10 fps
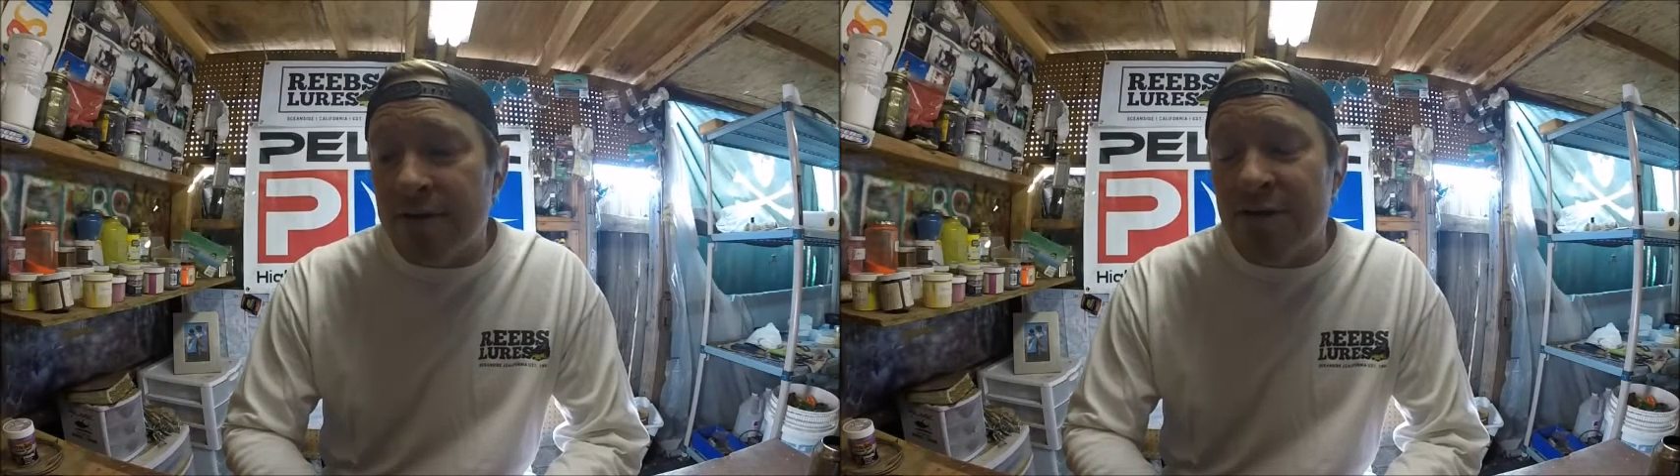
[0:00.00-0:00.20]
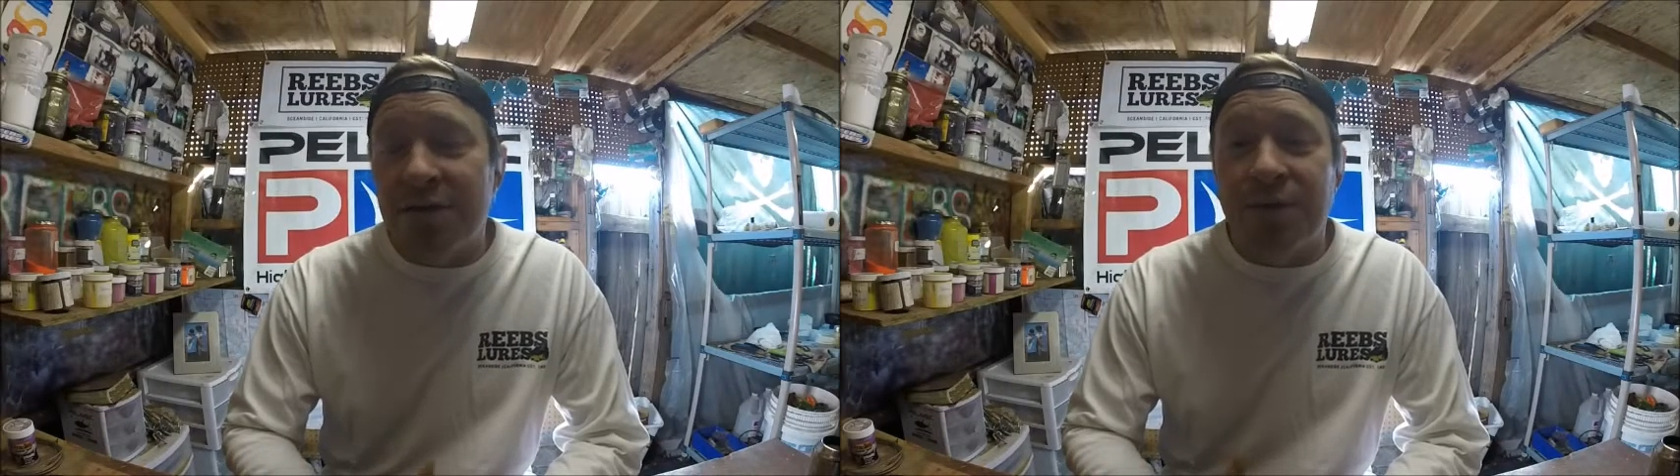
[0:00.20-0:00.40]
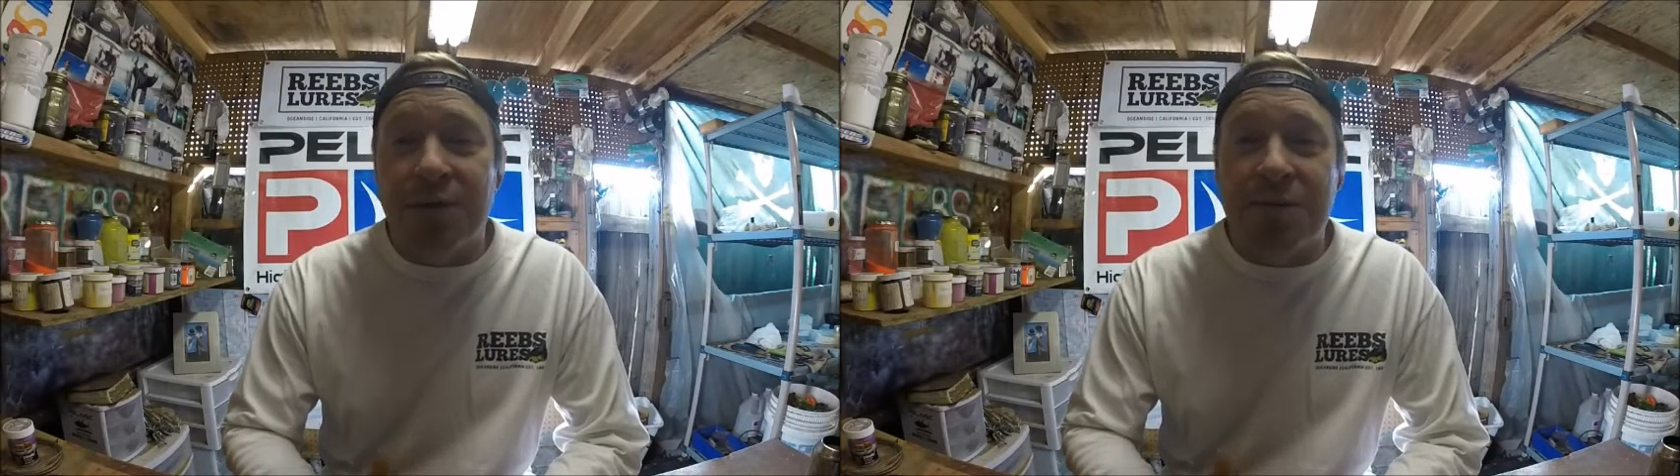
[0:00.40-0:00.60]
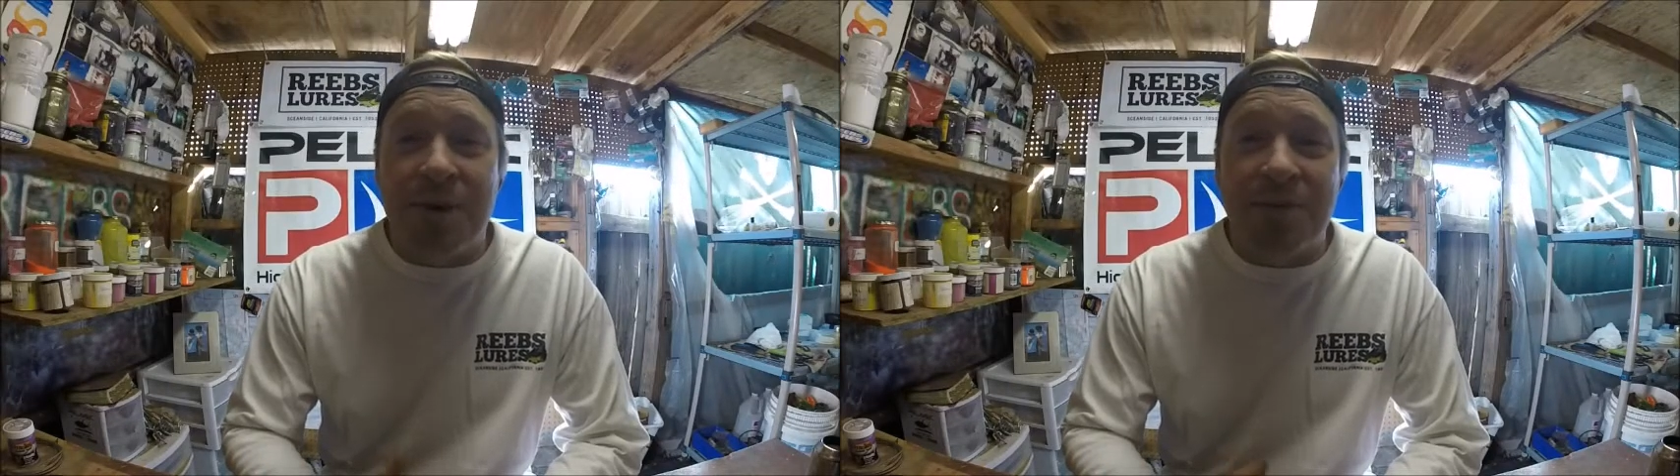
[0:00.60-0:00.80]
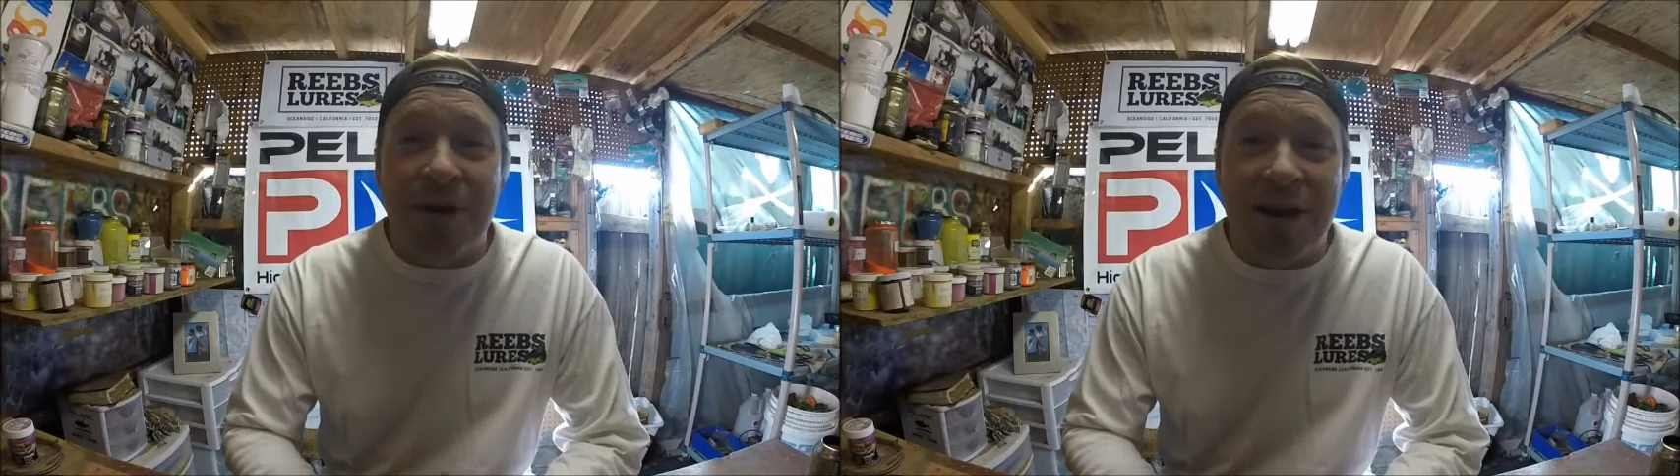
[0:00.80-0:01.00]
This is the first
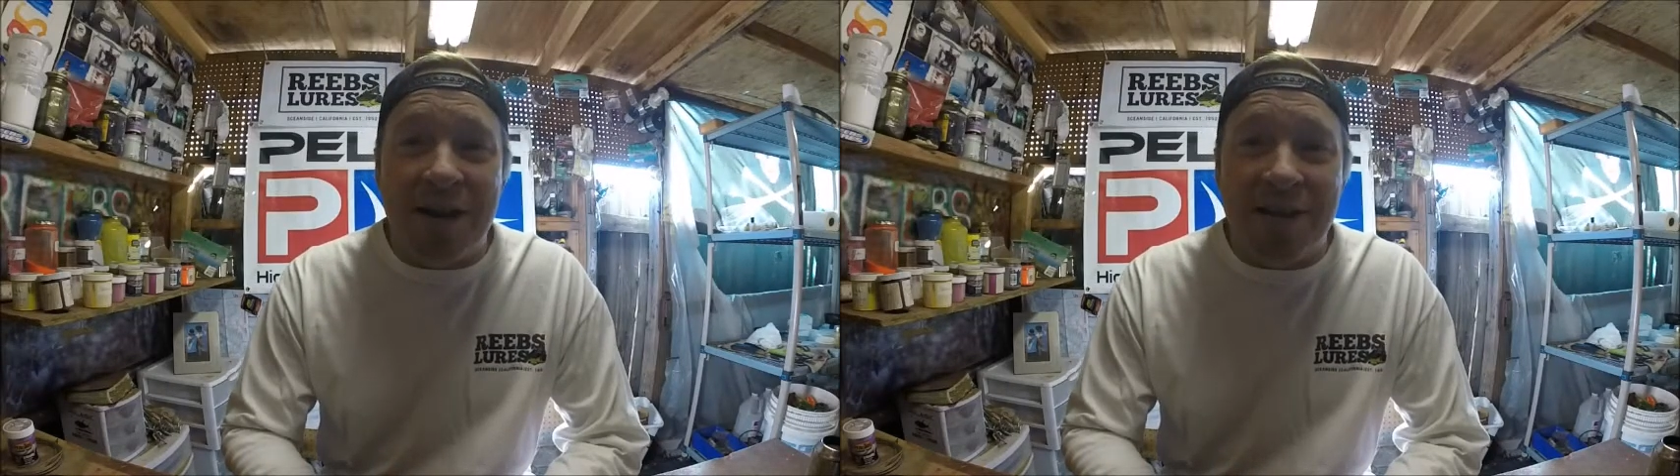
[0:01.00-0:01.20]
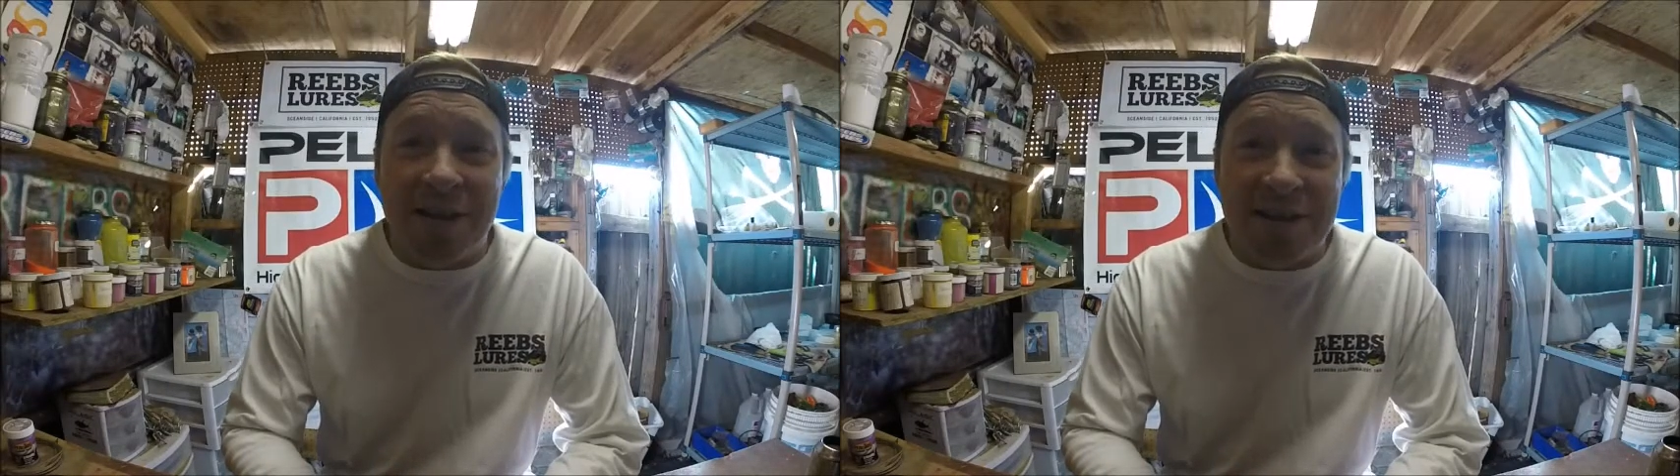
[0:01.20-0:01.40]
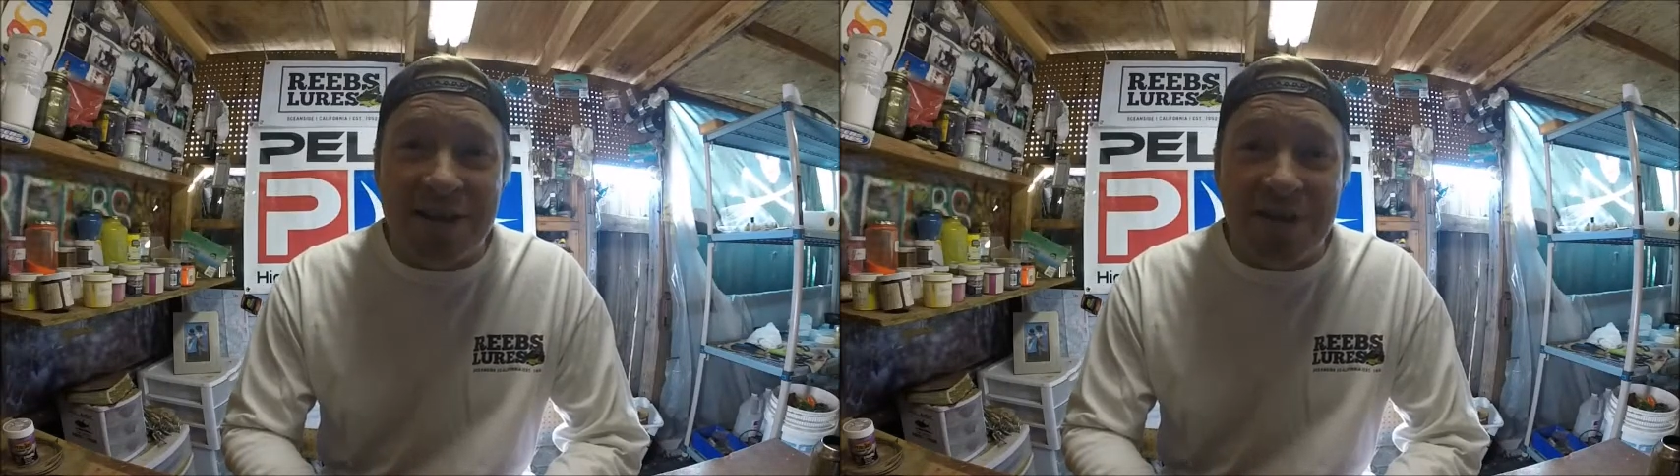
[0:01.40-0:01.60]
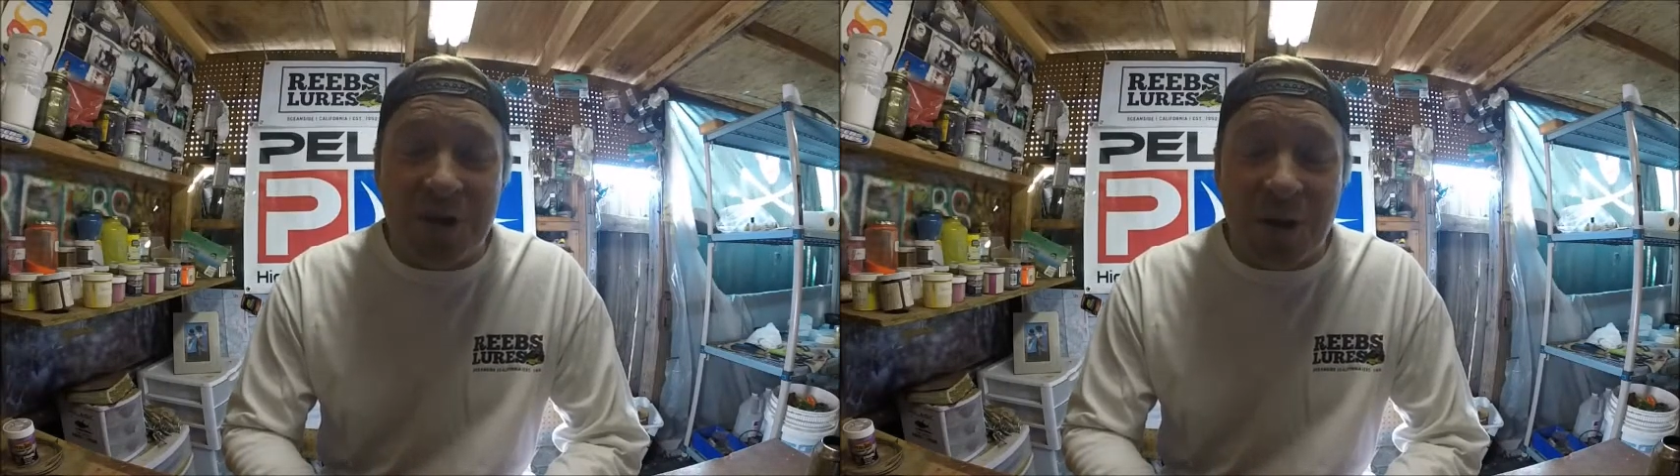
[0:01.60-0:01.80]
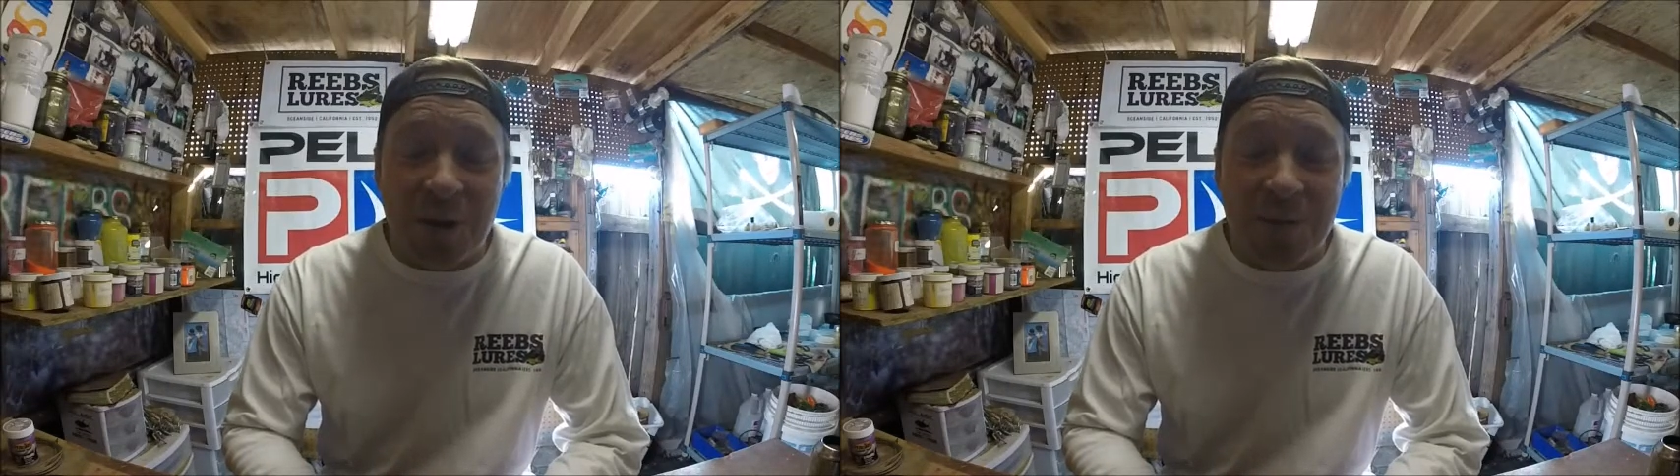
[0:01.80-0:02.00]
time I've done anything like this,
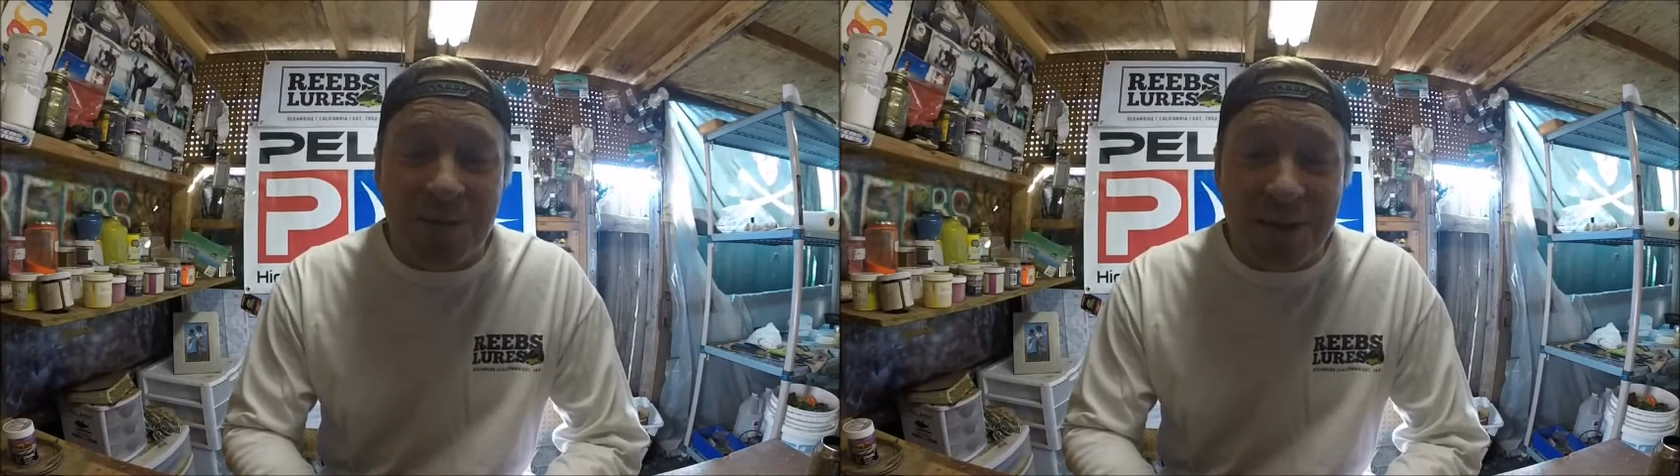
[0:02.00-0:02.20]
so